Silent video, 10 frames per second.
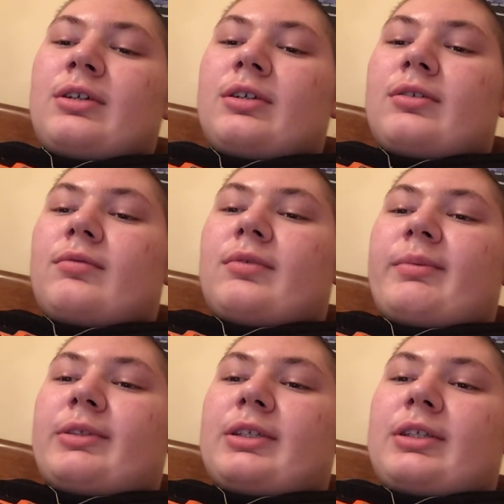And
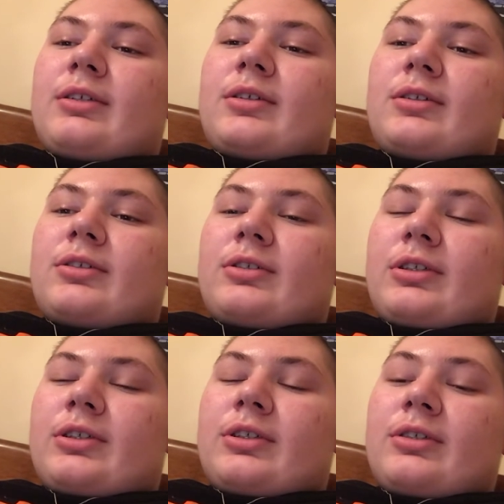one was getting under
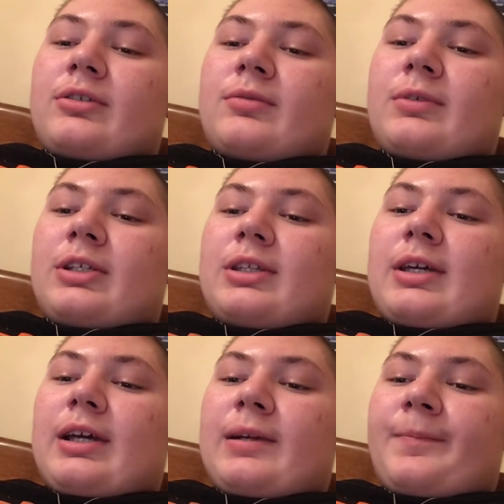construction, so we did
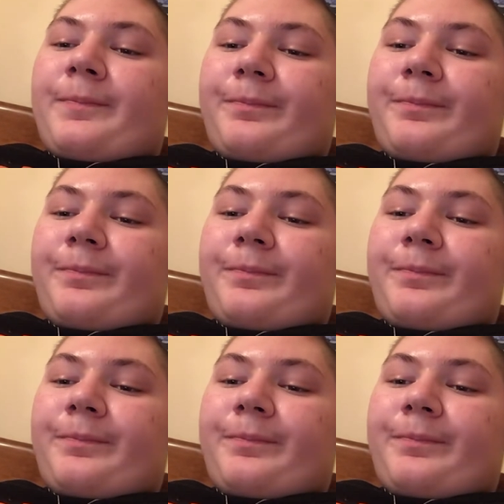that.